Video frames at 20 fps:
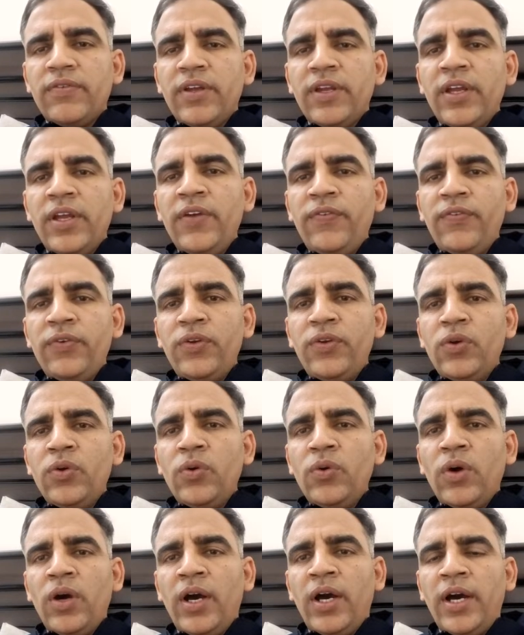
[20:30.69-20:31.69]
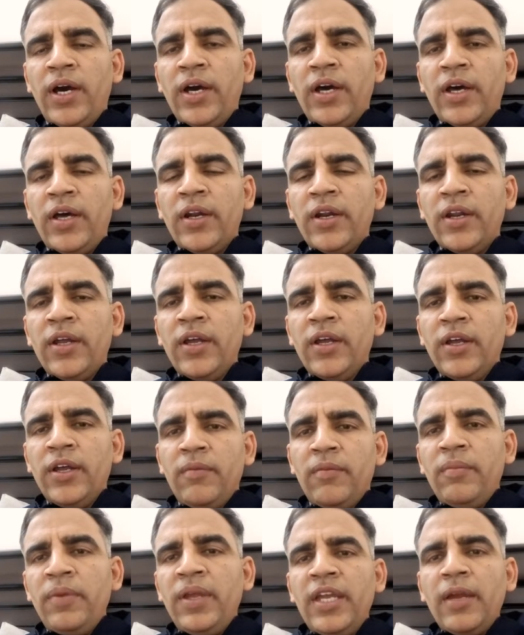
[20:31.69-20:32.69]
If you are
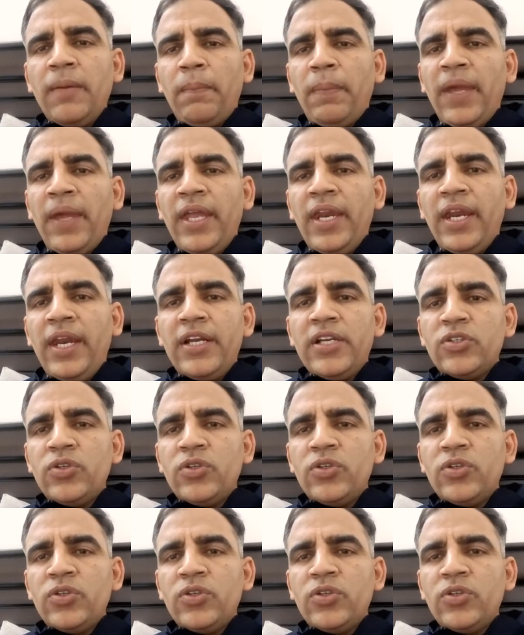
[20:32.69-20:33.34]
being a parent,